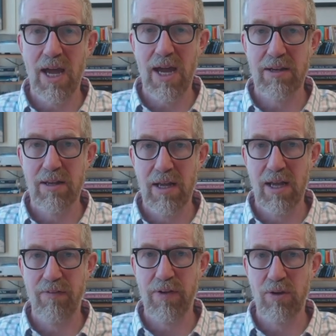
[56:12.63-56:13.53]
and
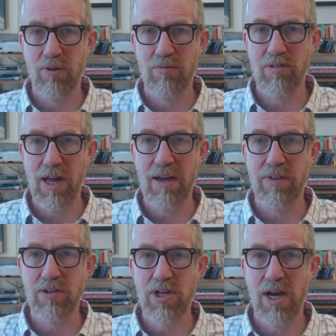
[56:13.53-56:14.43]
you wouldn't be doing
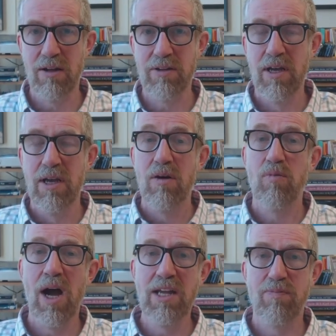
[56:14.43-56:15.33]
that if
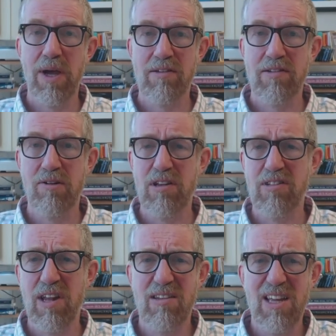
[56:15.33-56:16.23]
you saved the child.